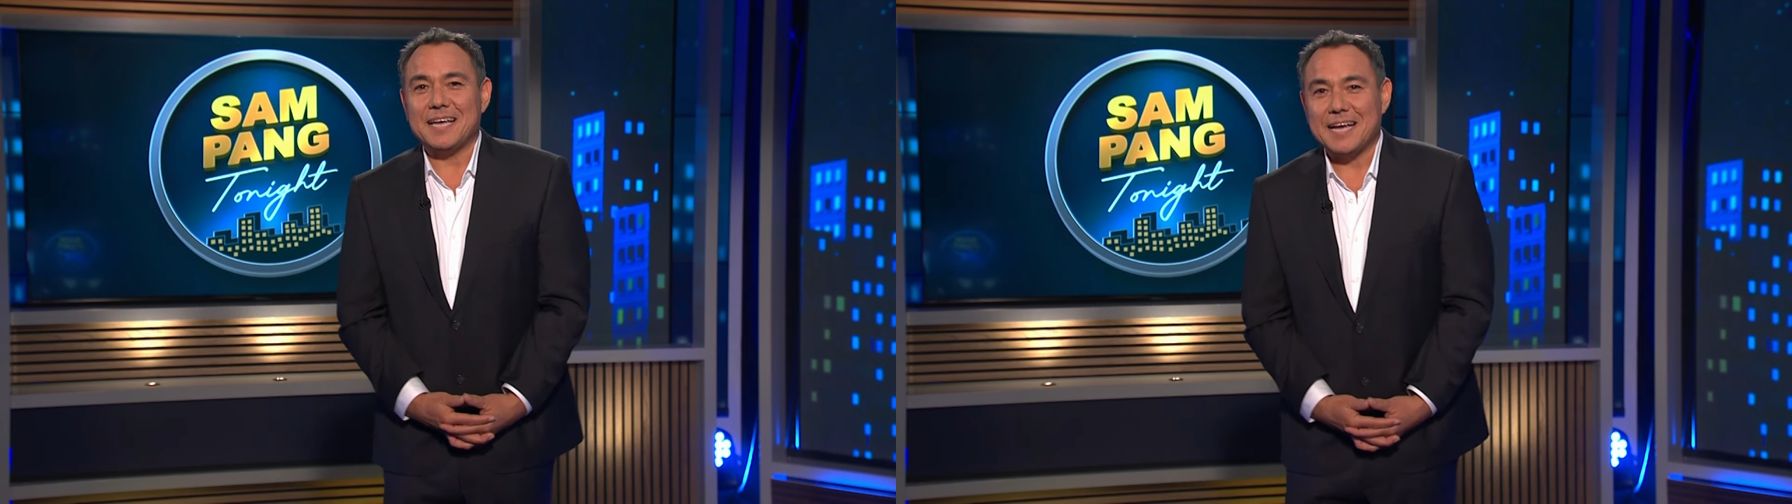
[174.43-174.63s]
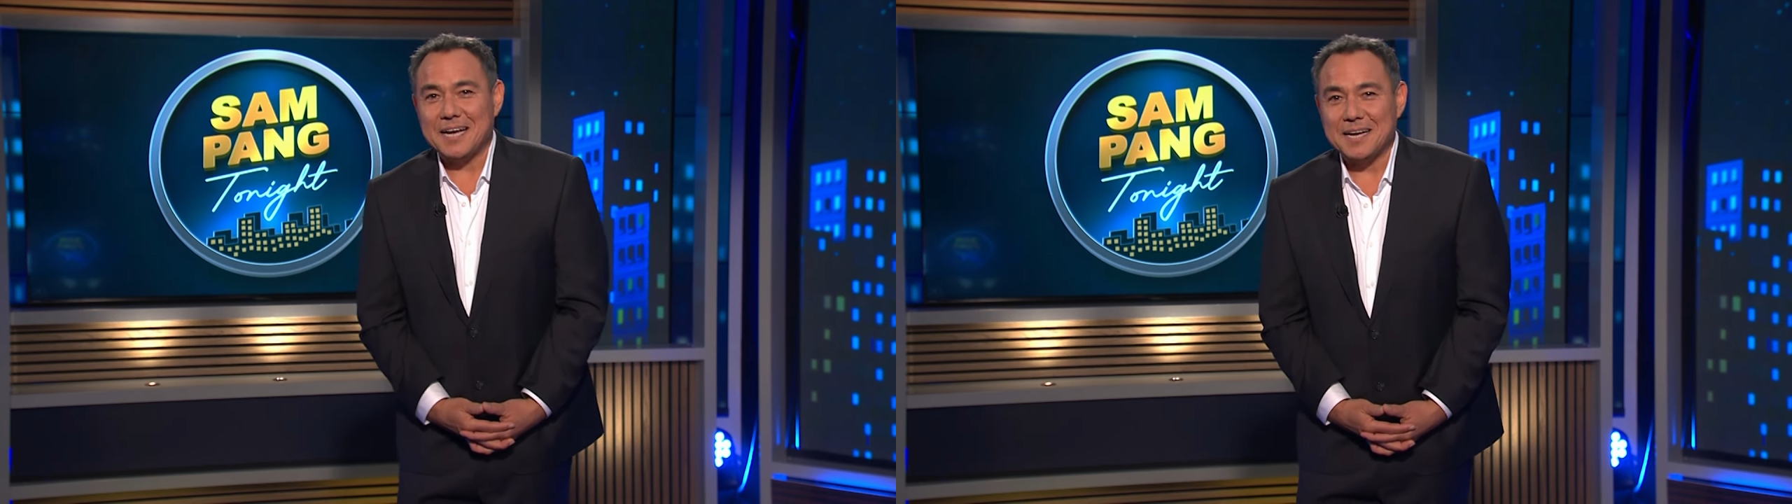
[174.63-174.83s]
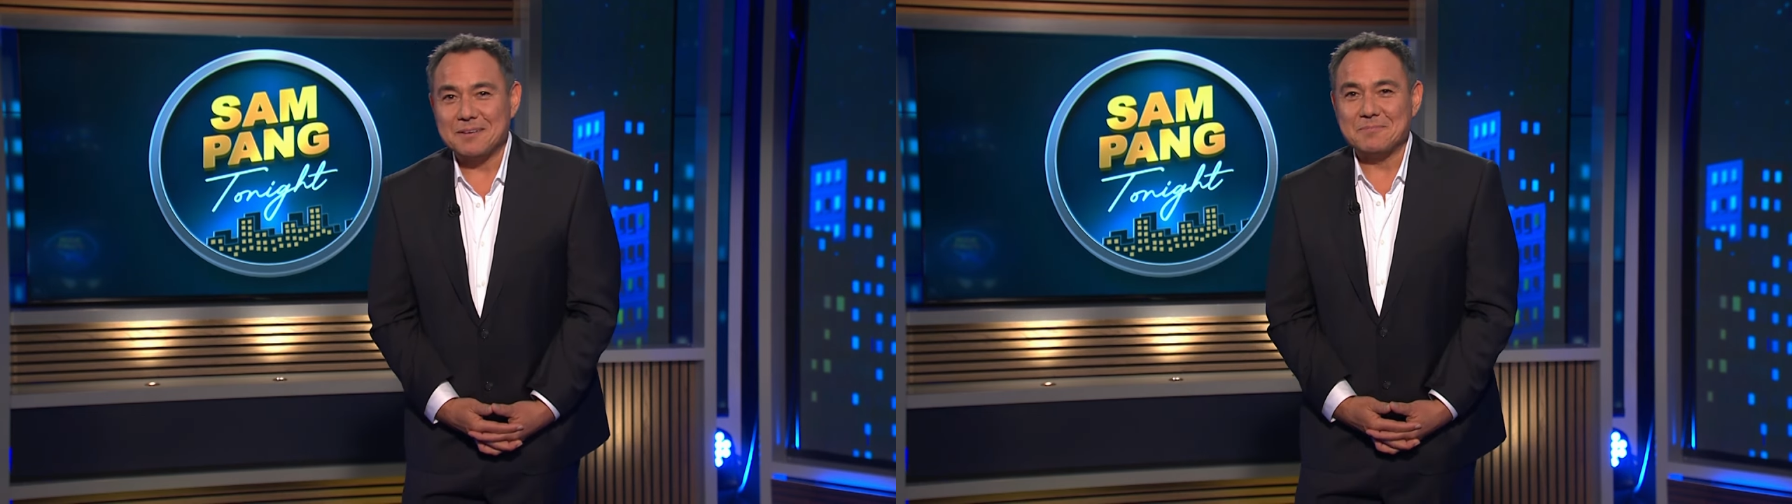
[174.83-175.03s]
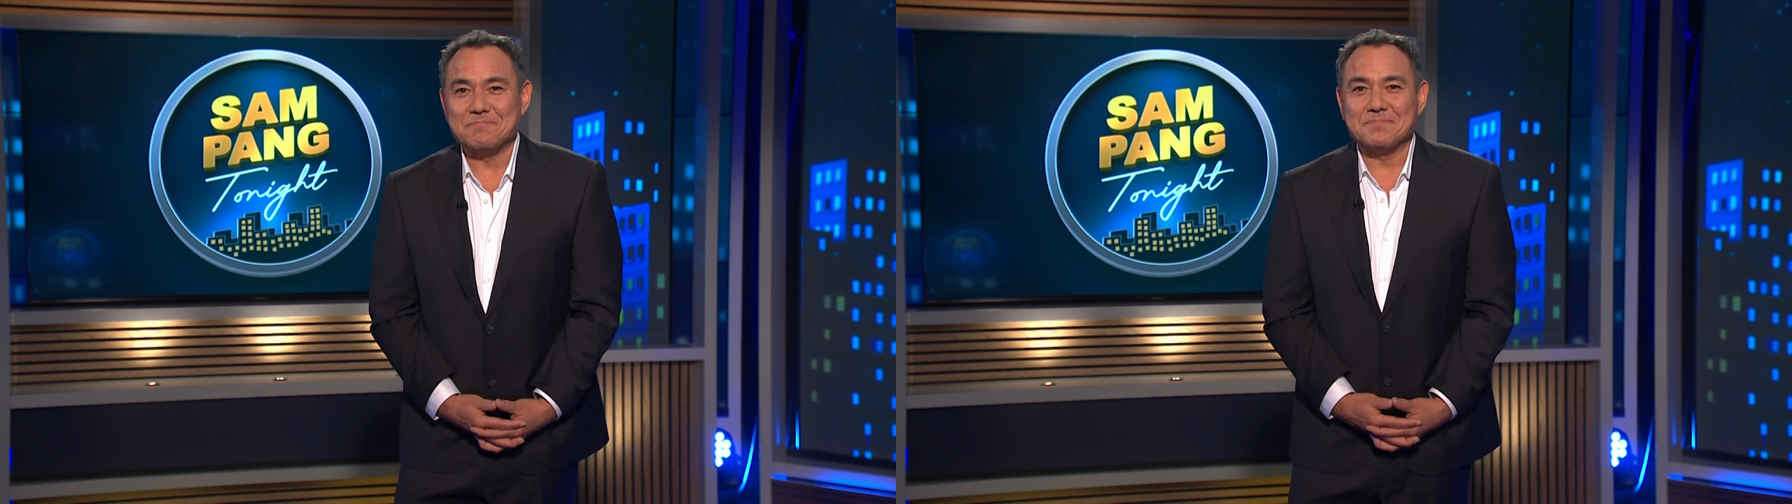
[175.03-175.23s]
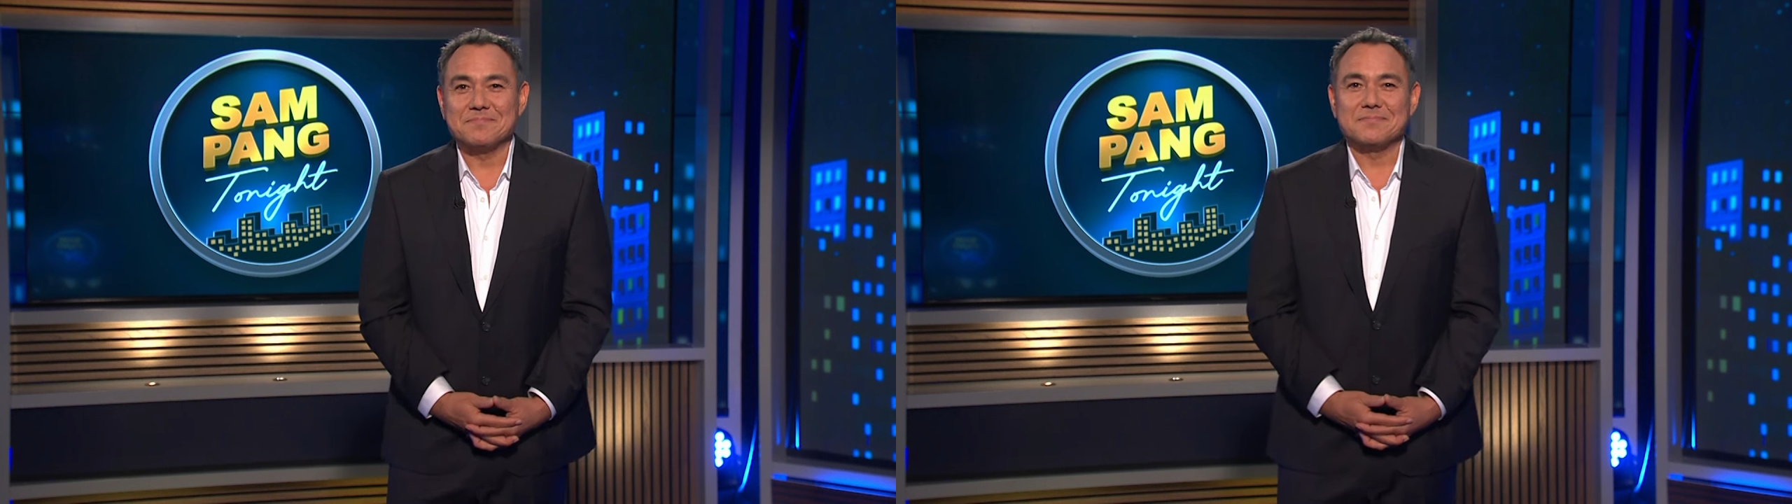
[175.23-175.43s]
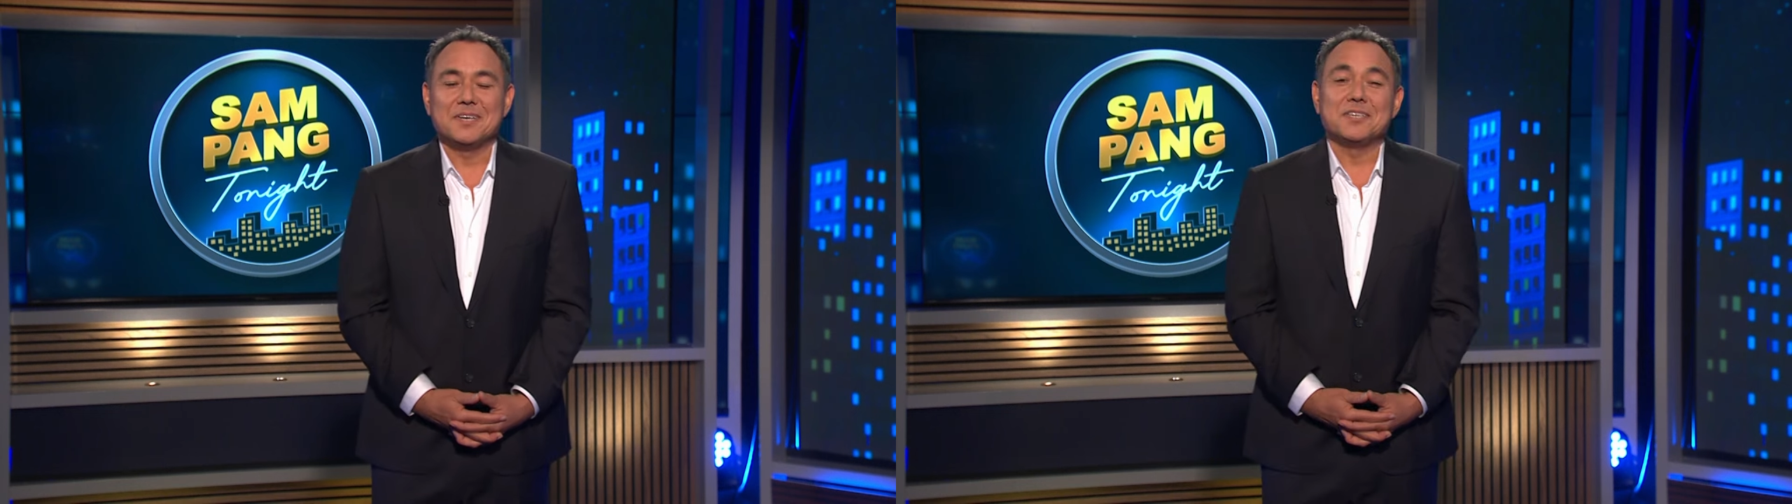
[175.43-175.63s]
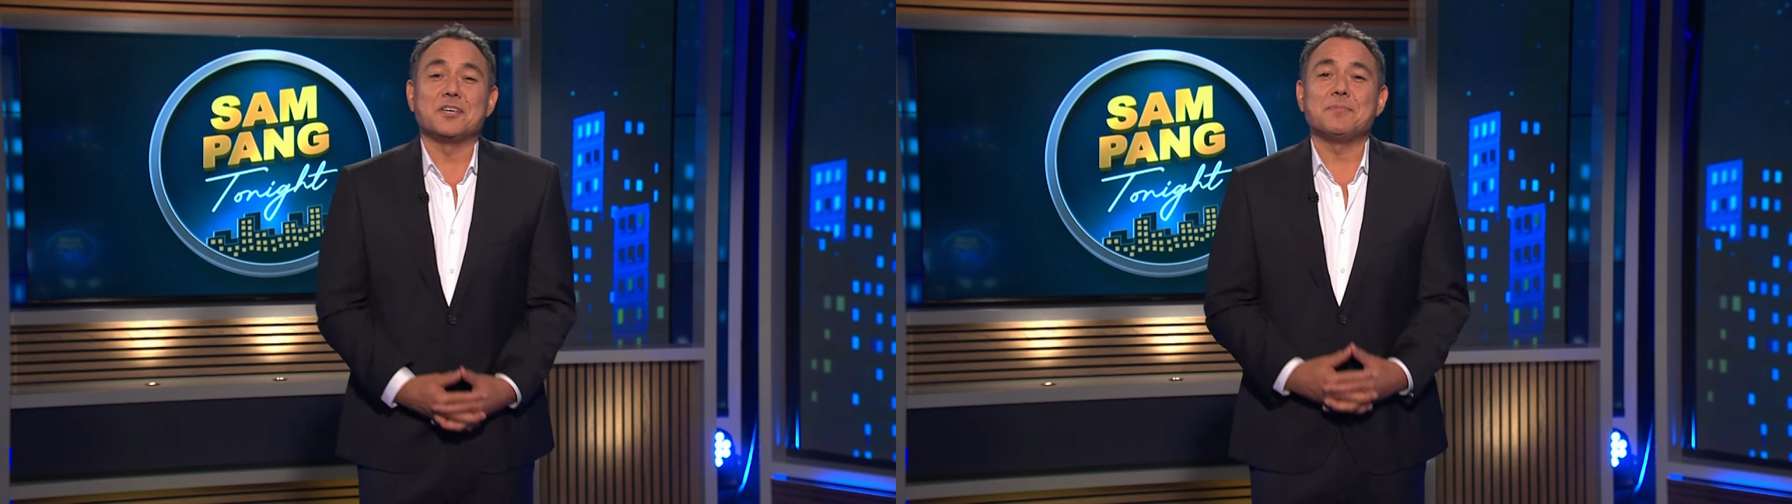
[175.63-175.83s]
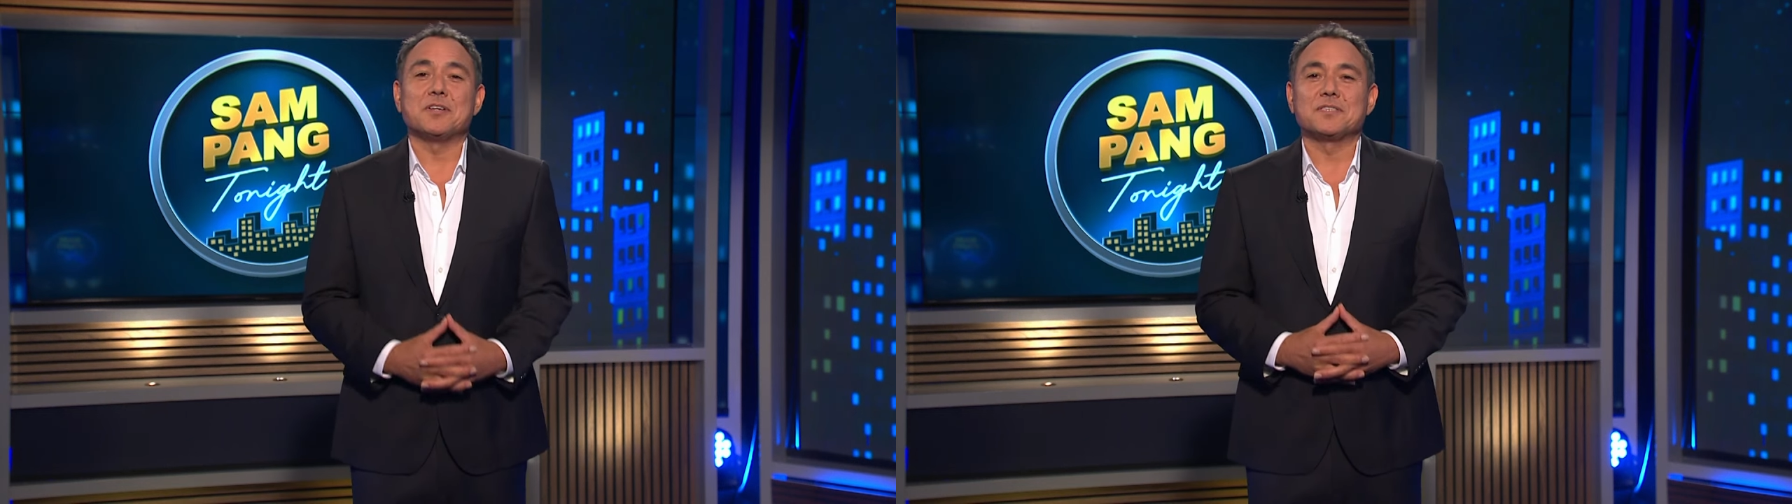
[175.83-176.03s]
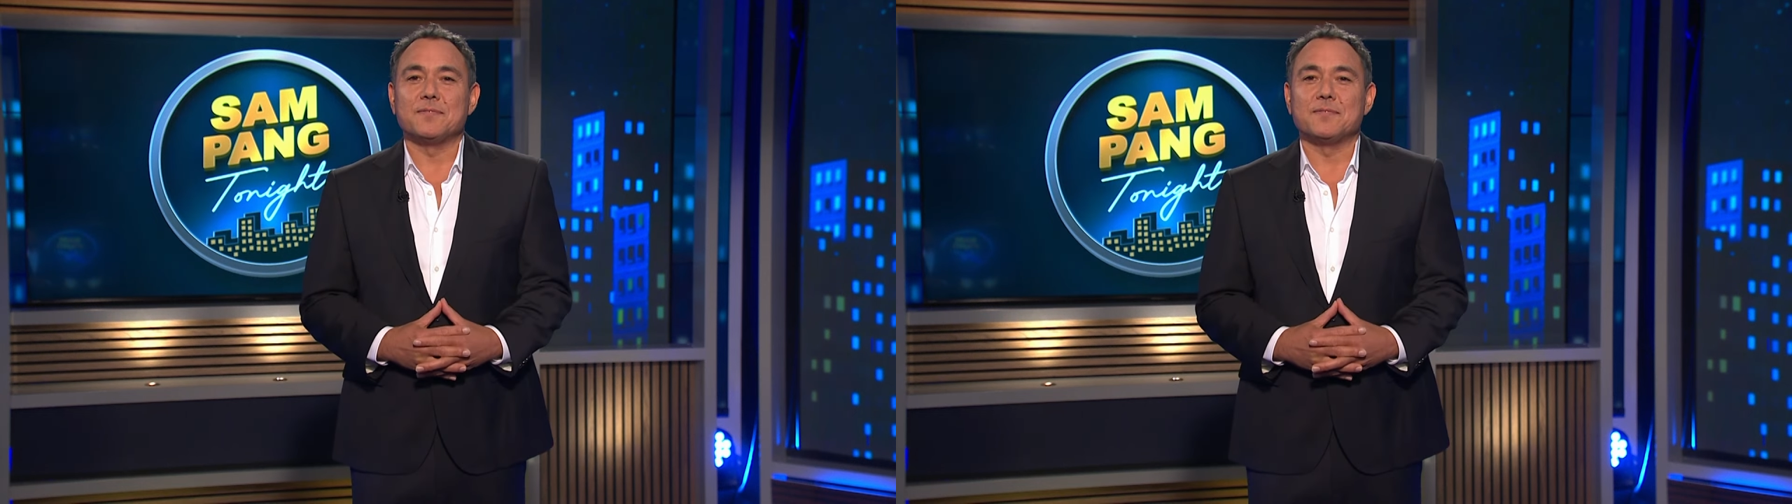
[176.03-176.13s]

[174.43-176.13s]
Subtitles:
No, to be honest,